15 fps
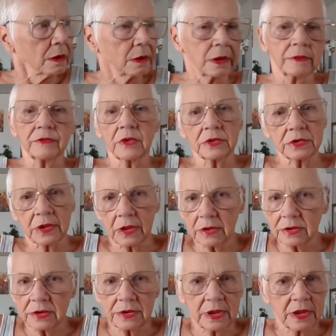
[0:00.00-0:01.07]
living day
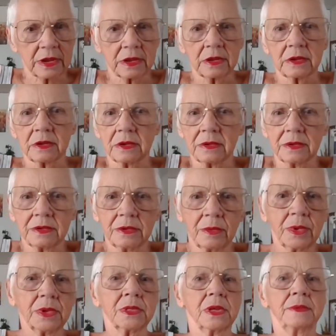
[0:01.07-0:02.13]
to day.
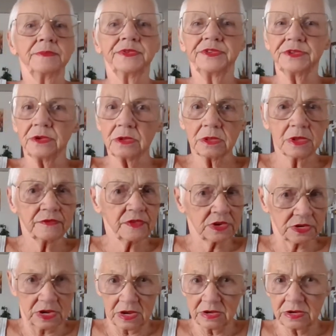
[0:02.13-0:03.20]
Well, I'm still
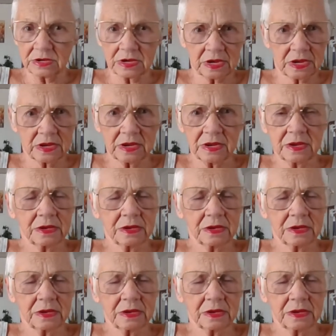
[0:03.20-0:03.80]
living day to day,